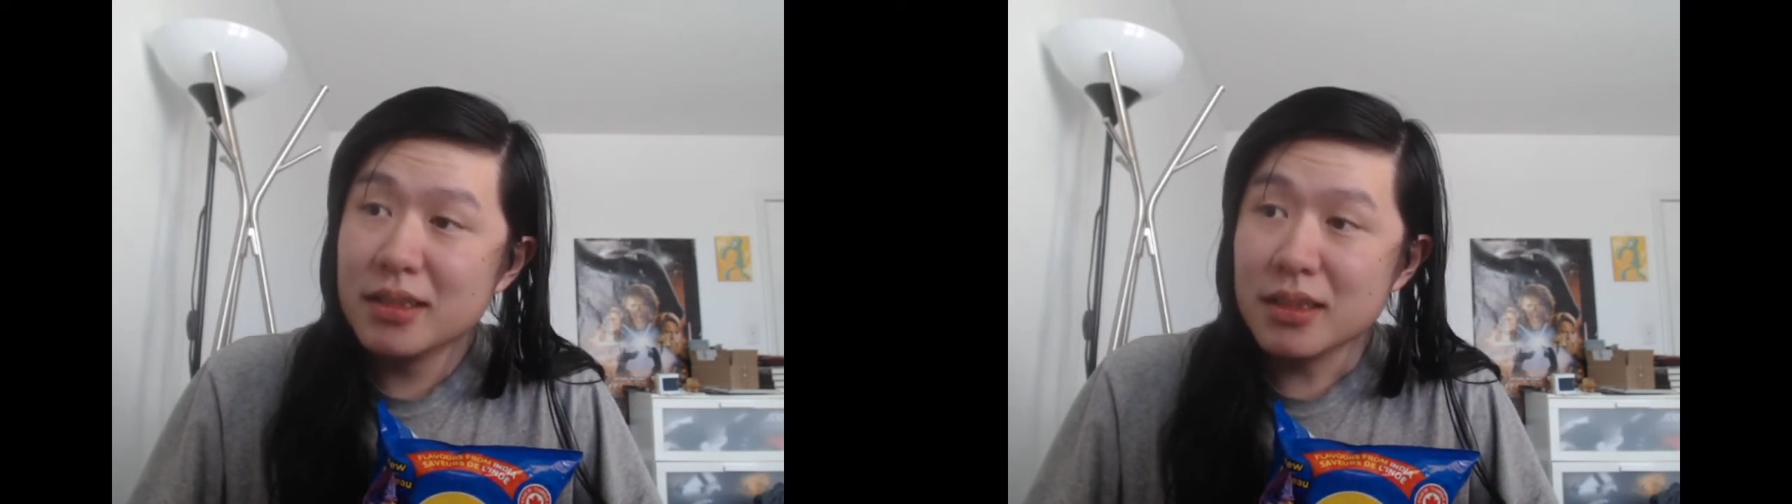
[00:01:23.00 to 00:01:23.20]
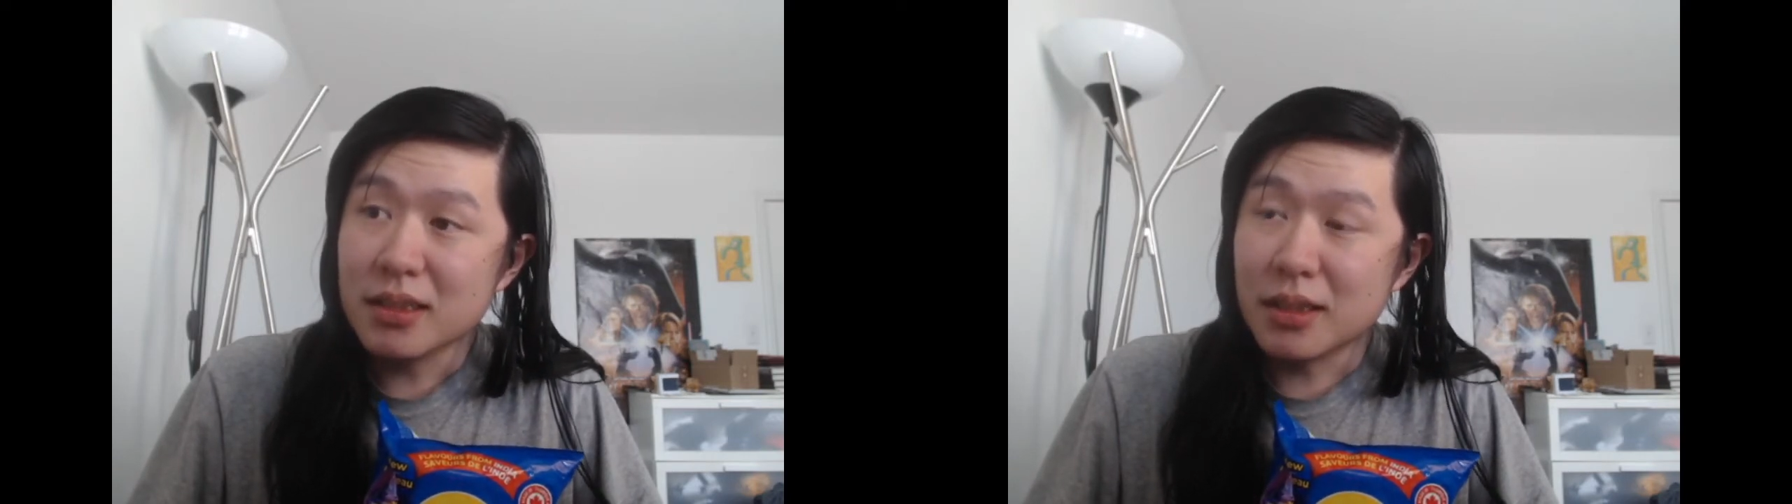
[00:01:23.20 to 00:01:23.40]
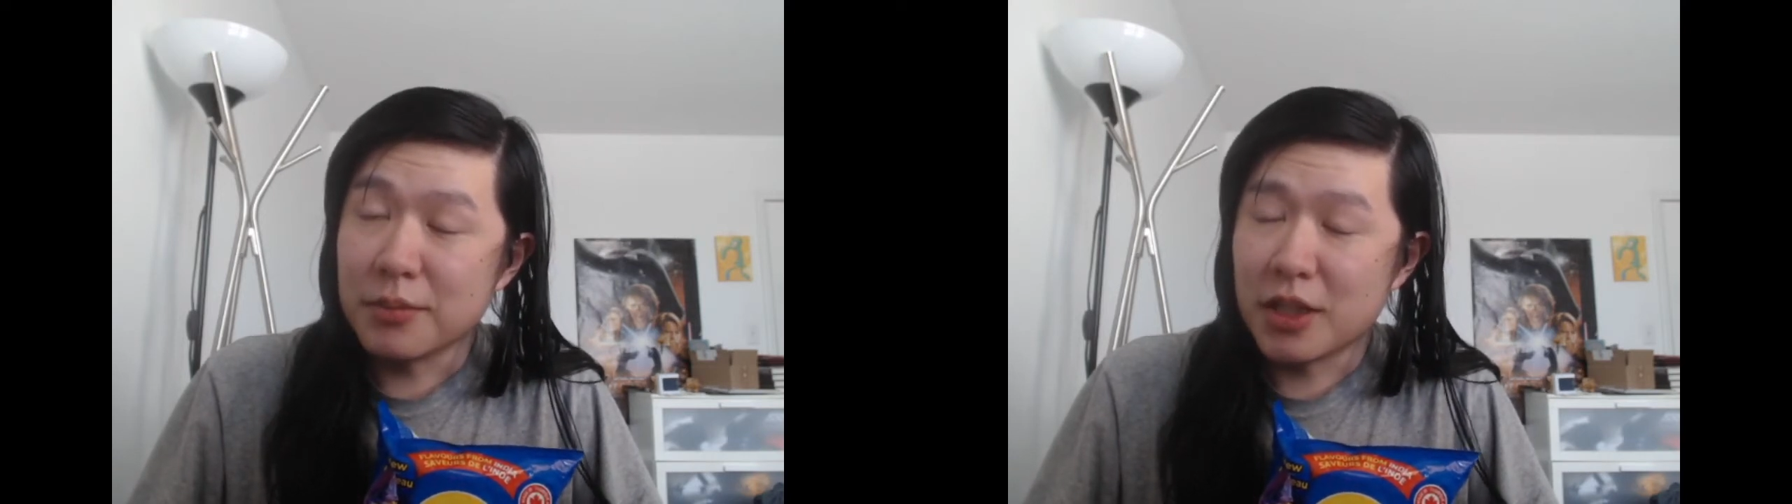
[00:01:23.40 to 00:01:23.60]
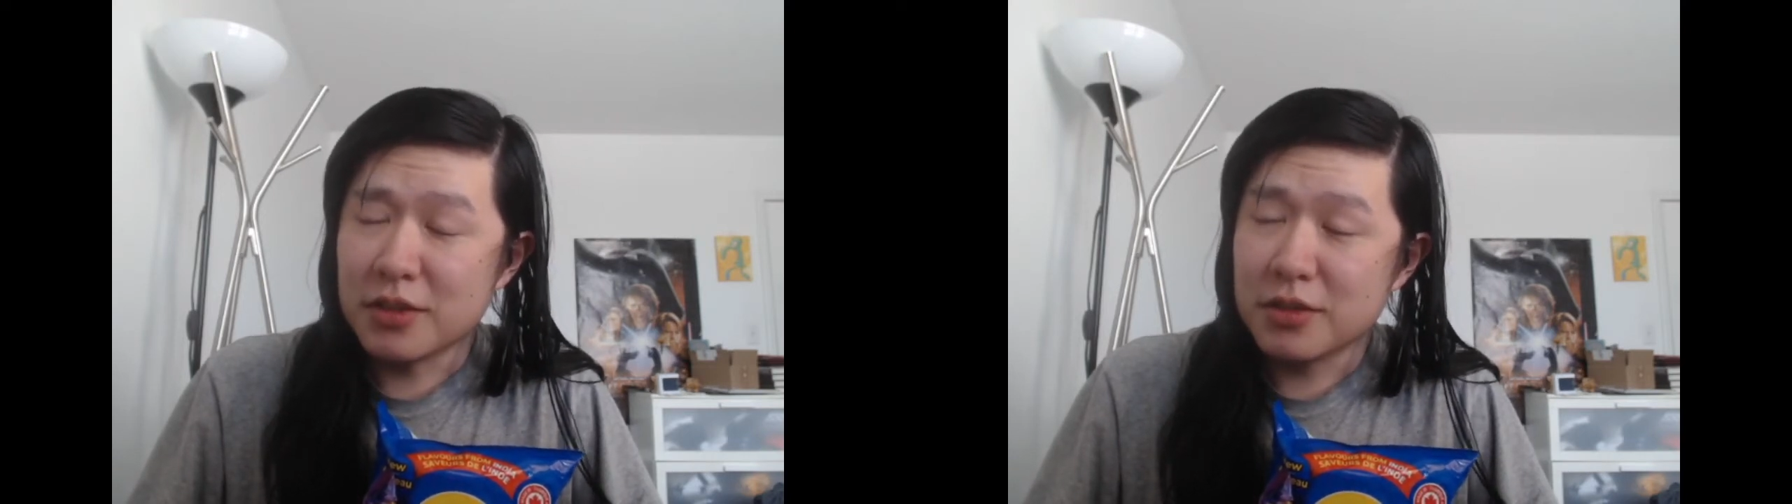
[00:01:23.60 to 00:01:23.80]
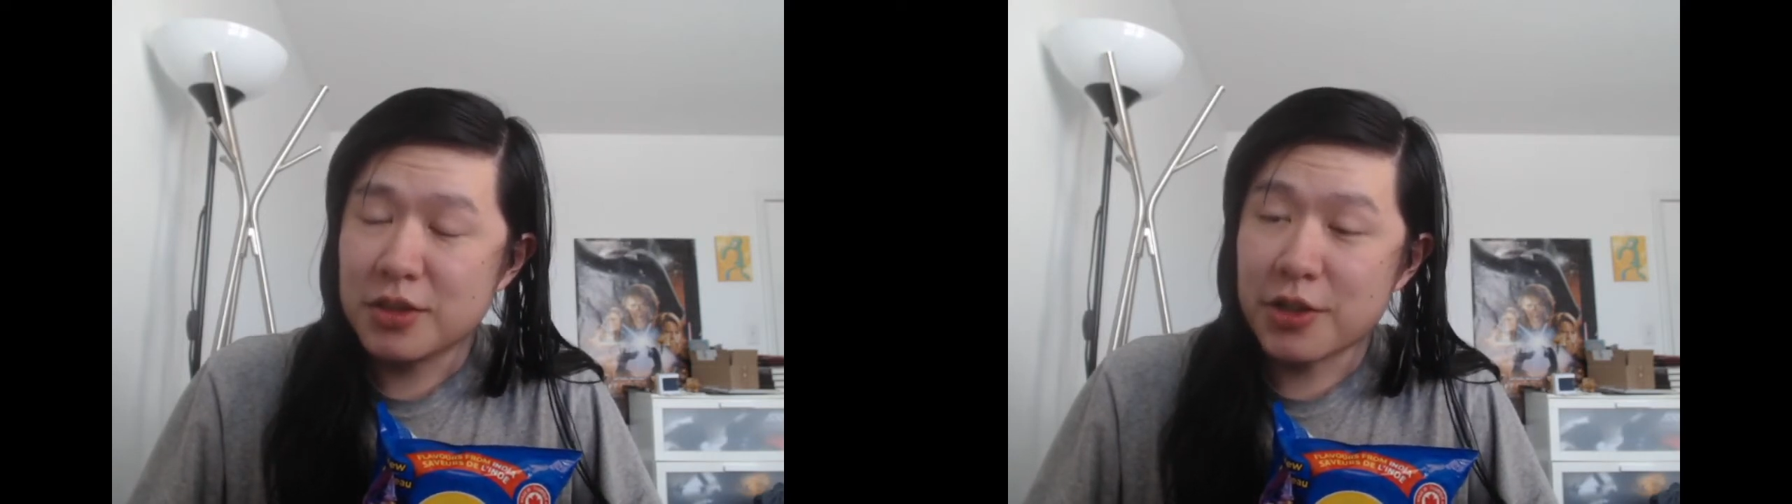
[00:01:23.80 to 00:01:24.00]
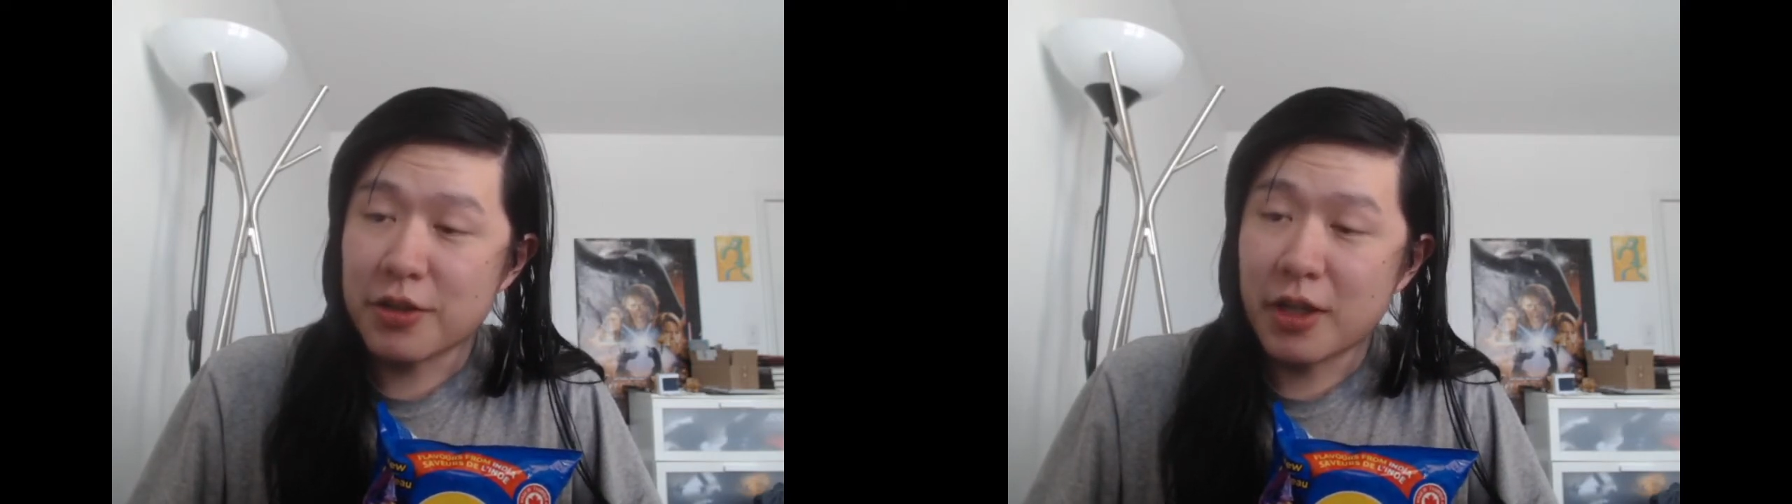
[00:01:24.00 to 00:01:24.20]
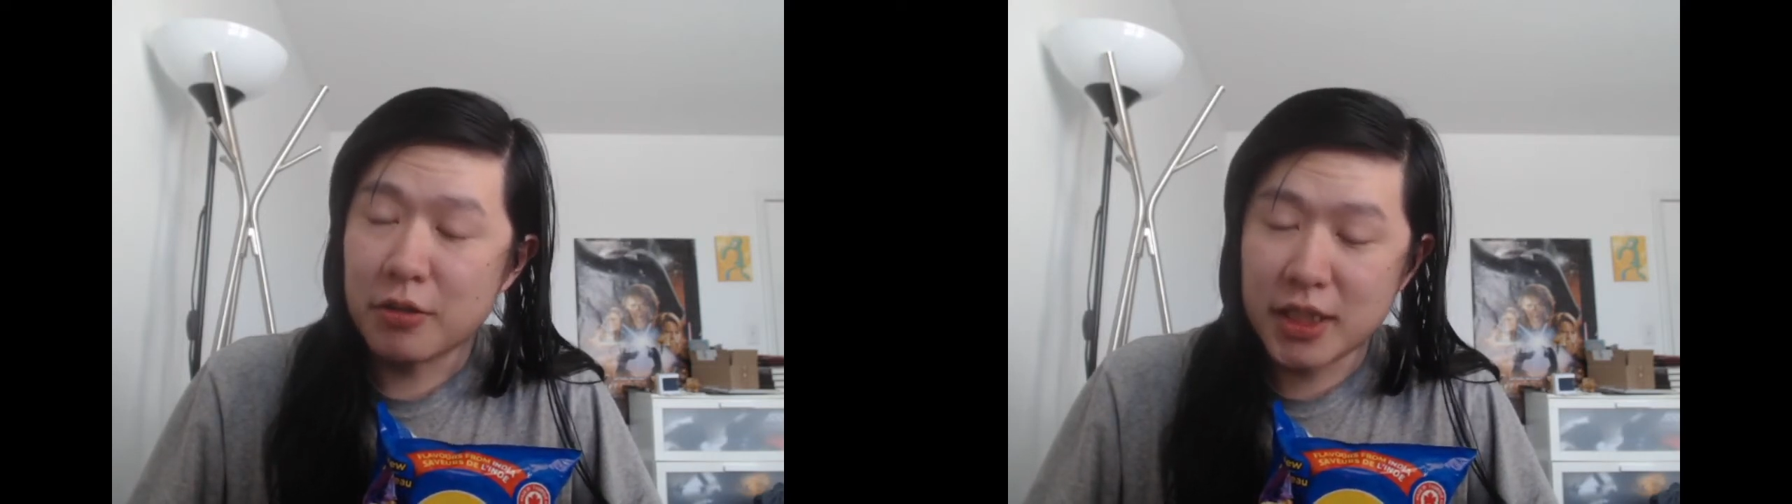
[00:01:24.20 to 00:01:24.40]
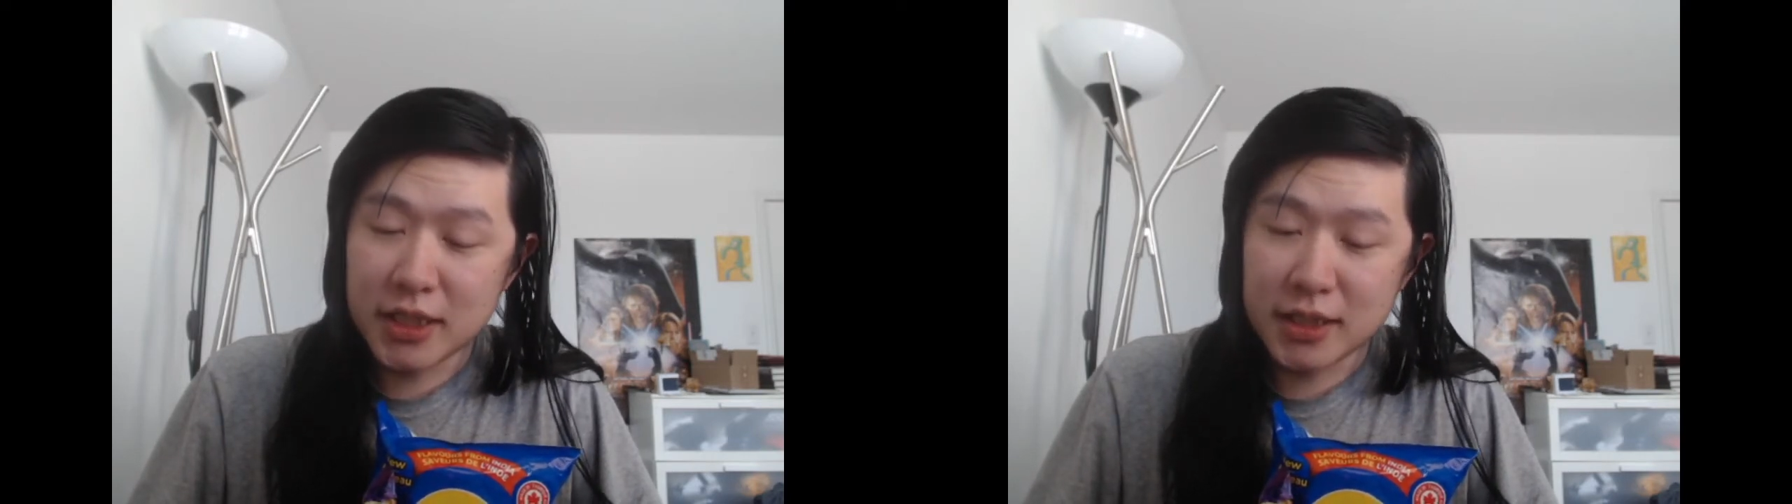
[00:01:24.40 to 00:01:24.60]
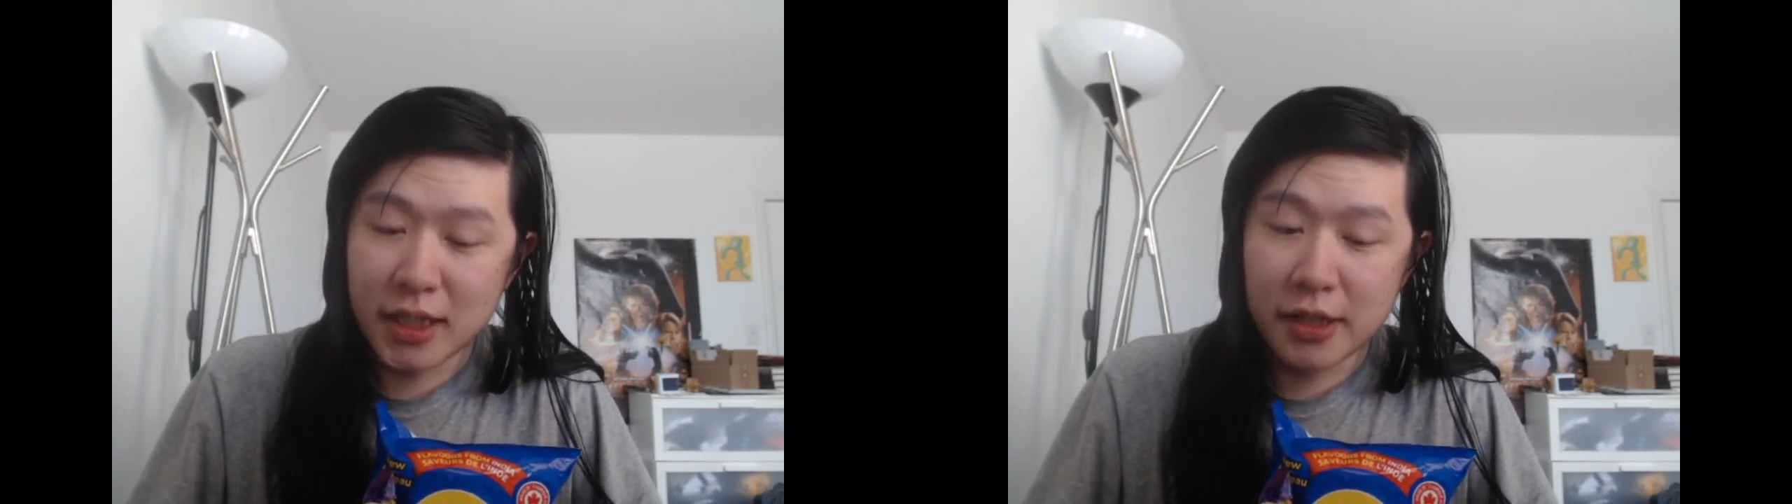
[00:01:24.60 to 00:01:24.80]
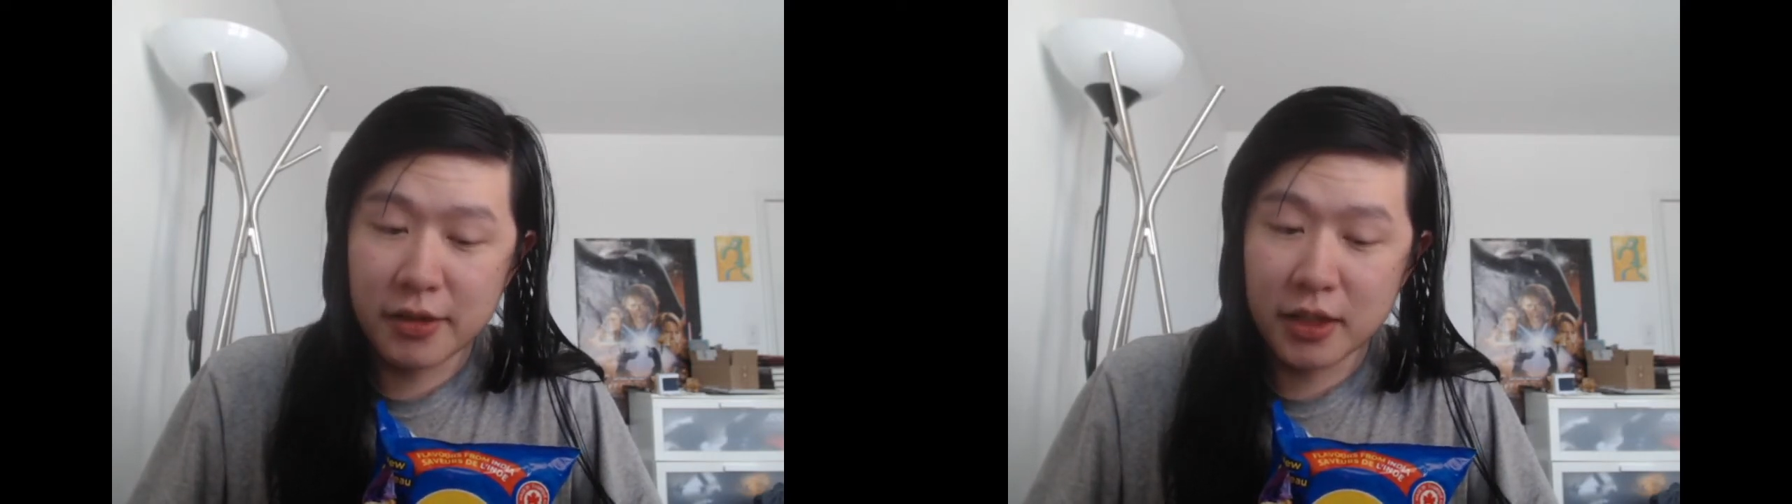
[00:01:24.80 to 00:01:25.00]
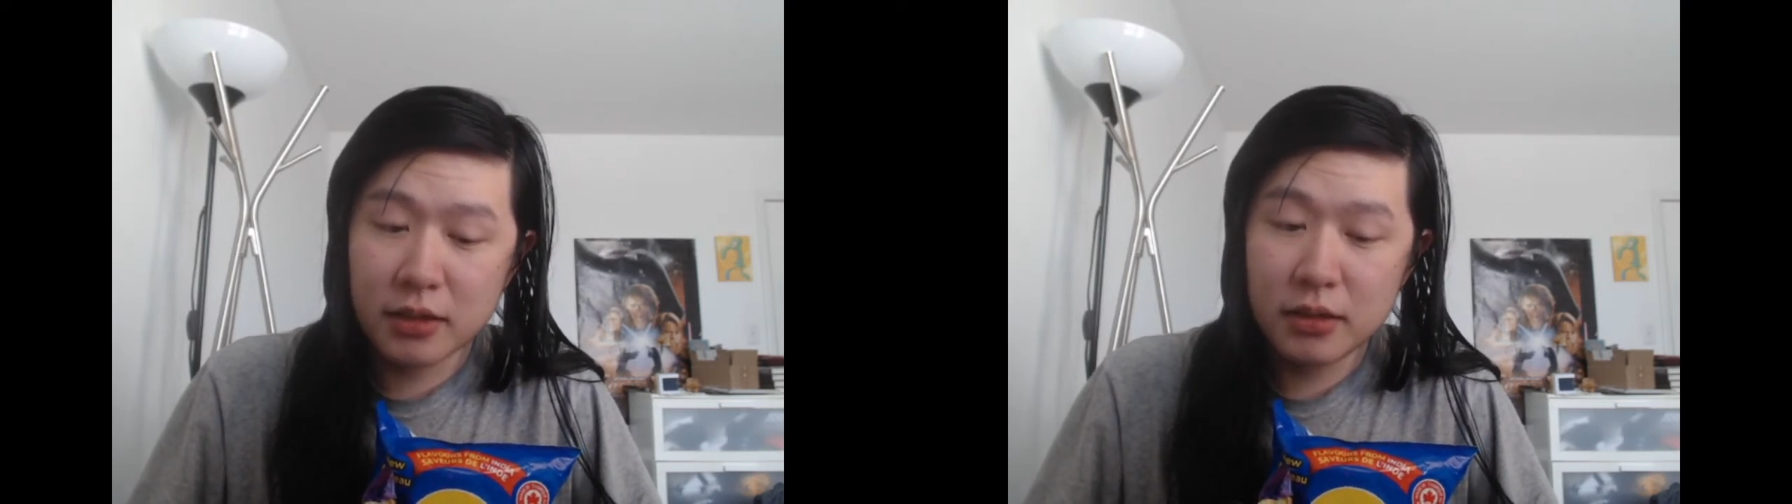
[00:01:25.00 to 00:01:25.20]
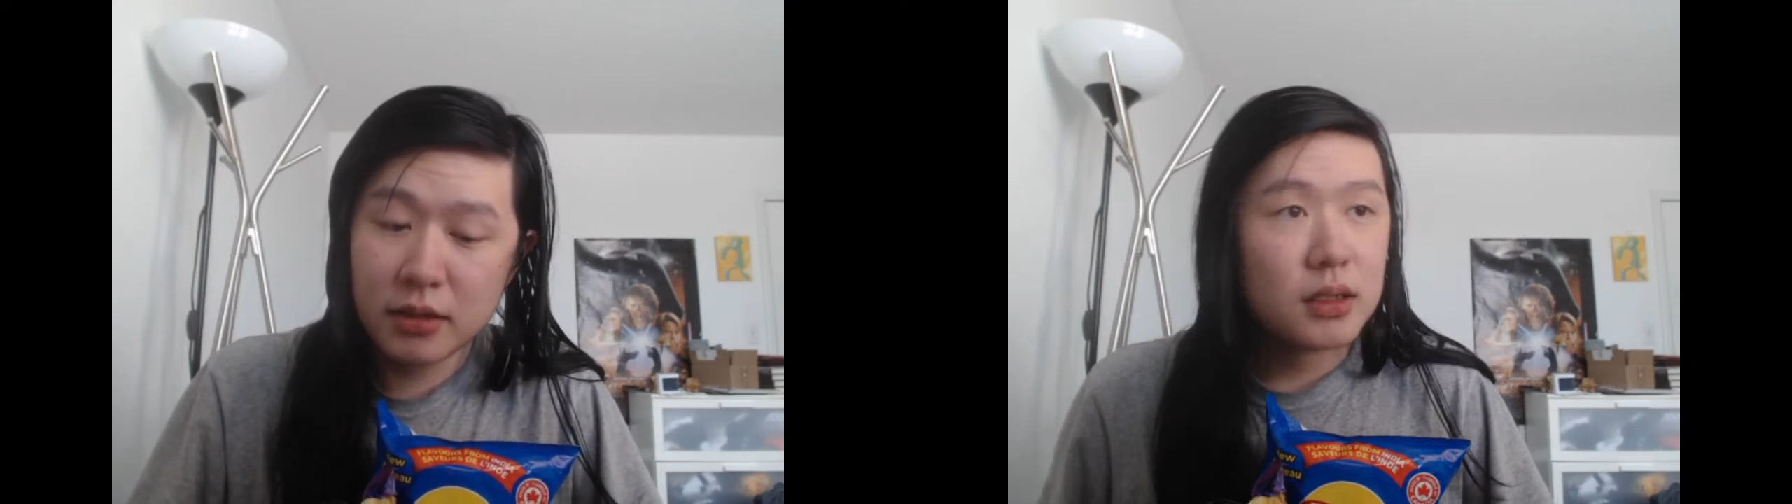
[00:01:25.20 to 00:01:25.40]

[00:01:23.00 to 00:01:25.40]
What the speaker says: I'm not sure that would taste like anything.